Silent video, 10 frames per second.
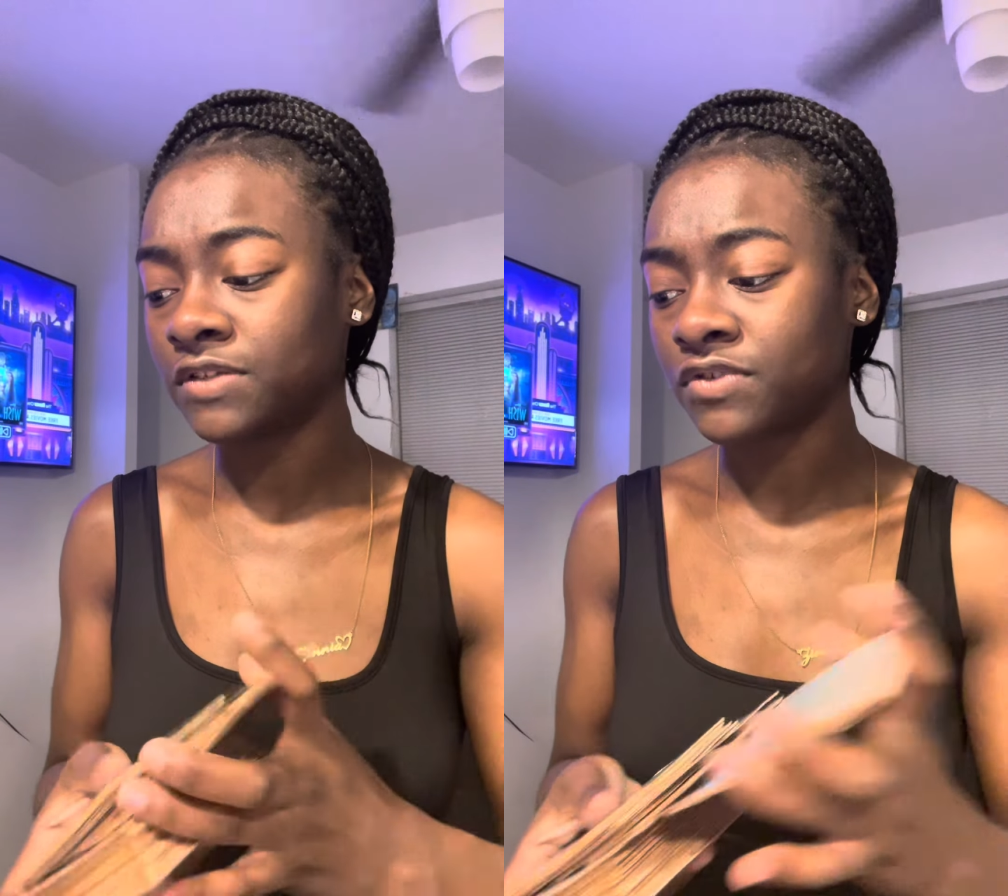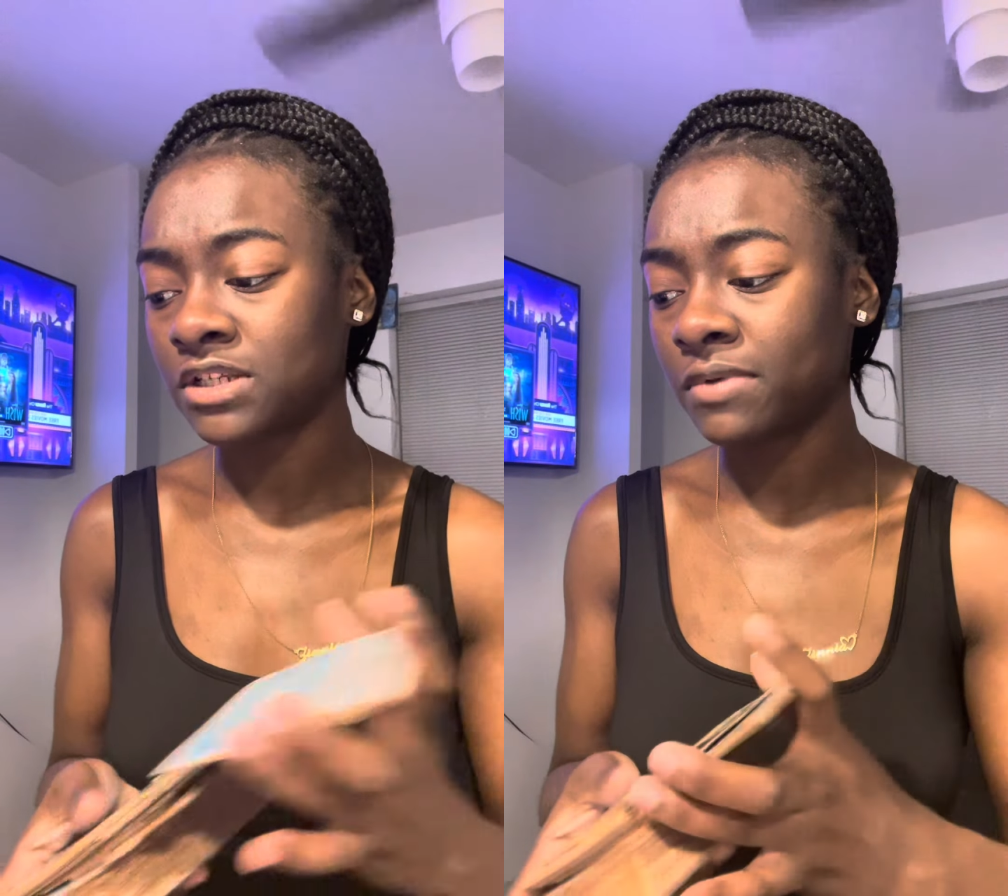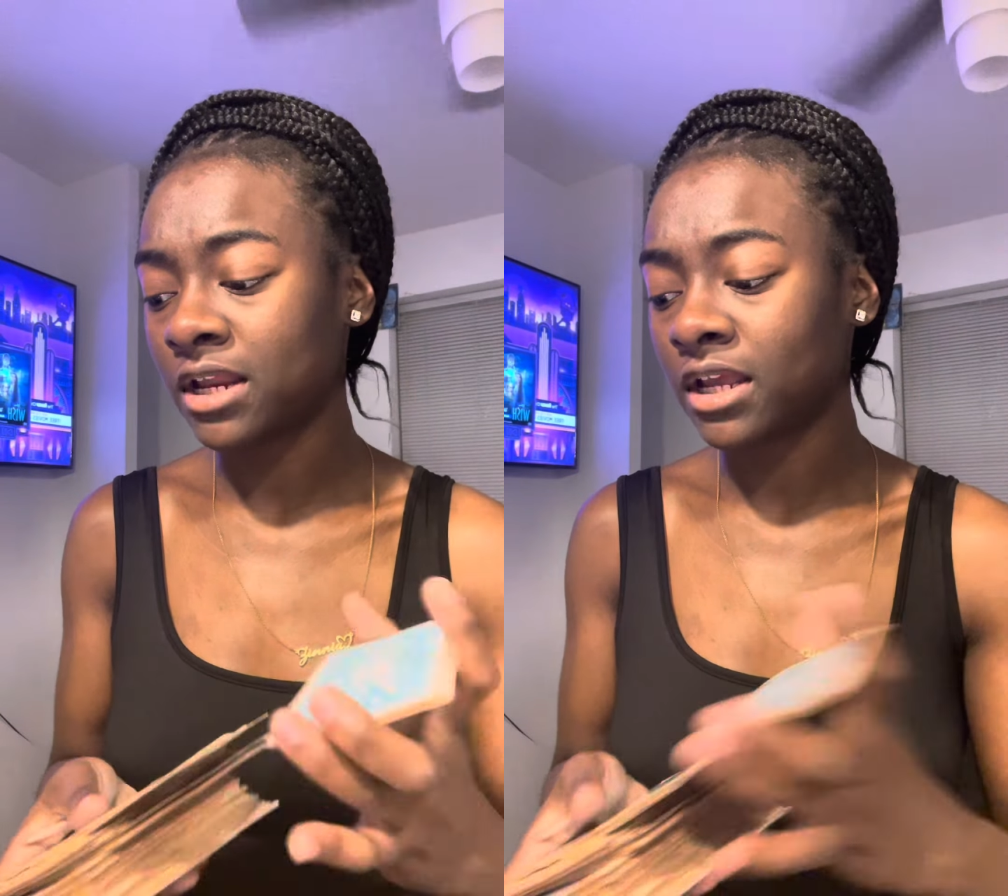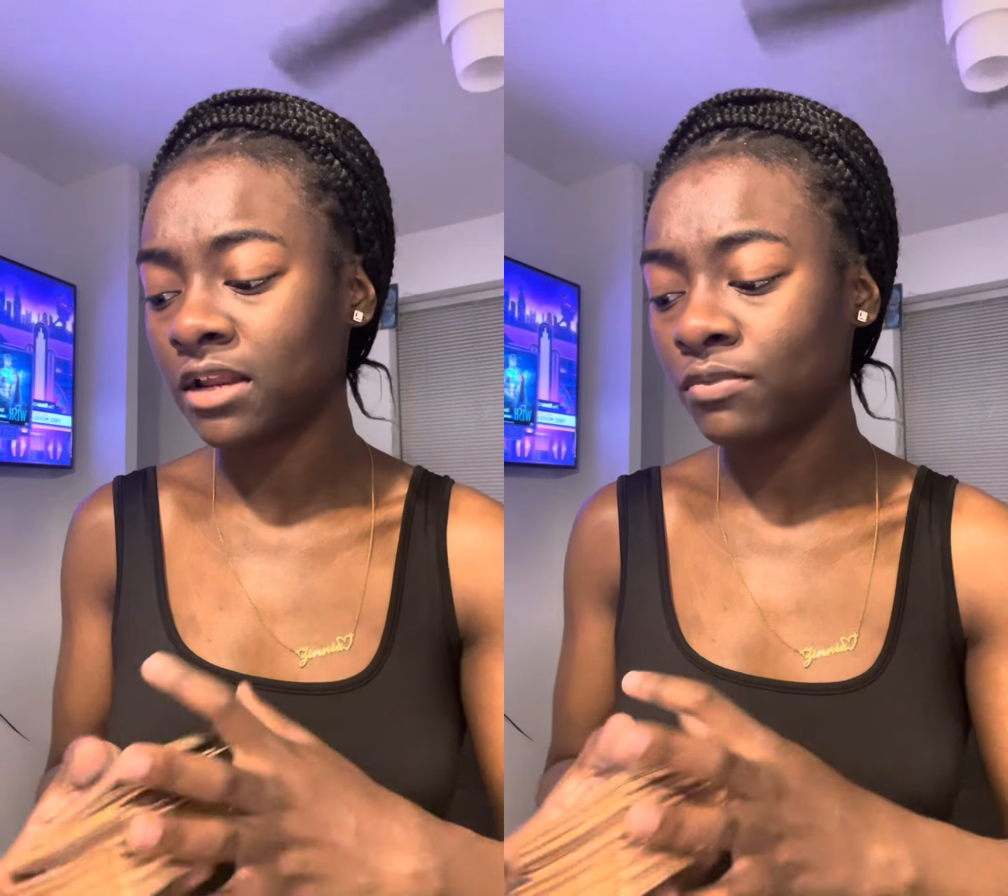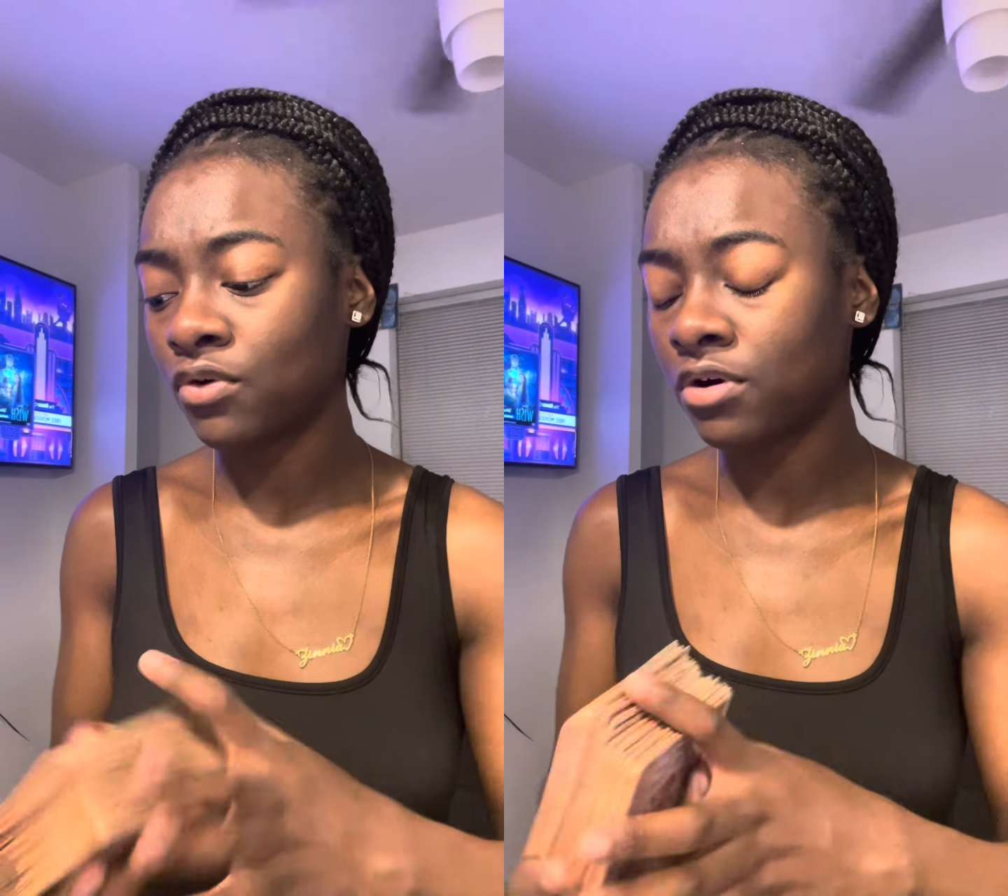for somebody
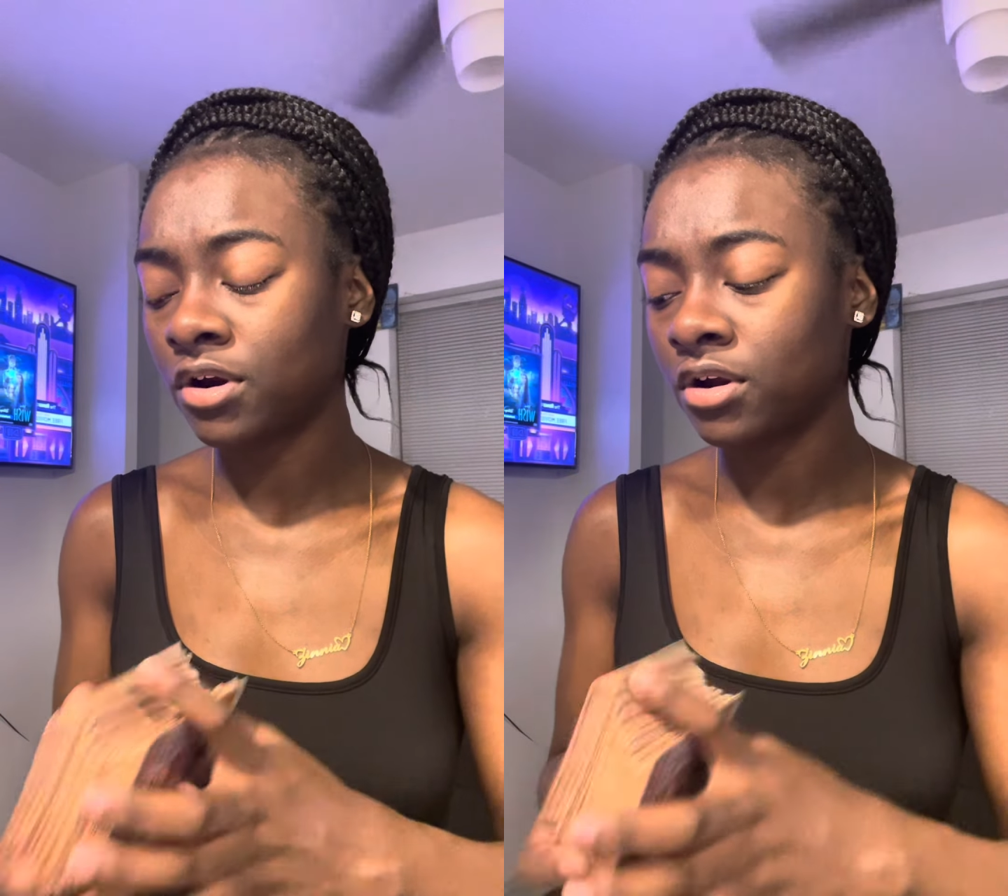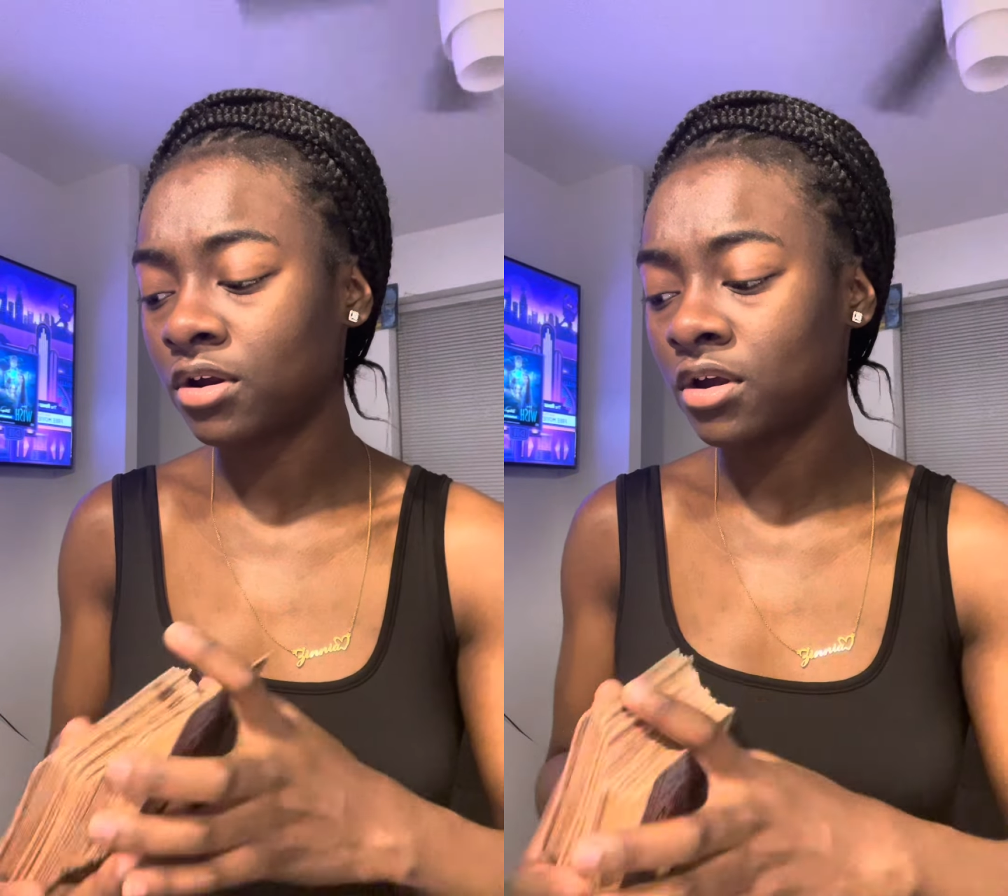anymore